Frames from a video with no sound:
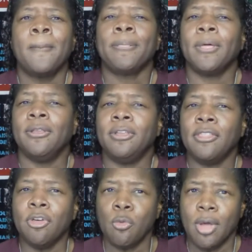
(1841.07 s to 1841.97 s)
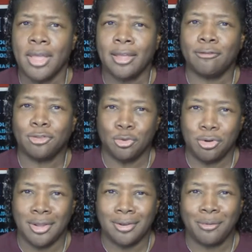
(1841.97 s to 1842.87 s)
Another way of
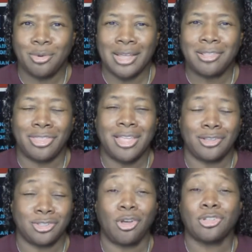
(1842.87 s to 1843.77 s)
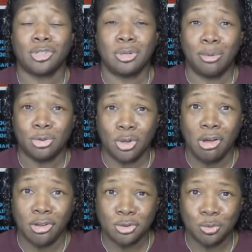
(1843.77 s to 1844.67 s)
doing it, which I think is also the most
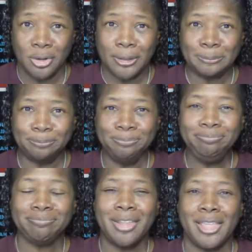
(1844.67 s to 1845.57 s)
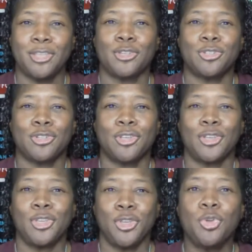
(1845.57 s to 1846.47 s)
awesome way, is
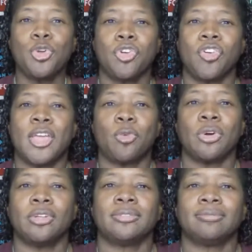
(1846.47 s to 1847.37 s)
you create one.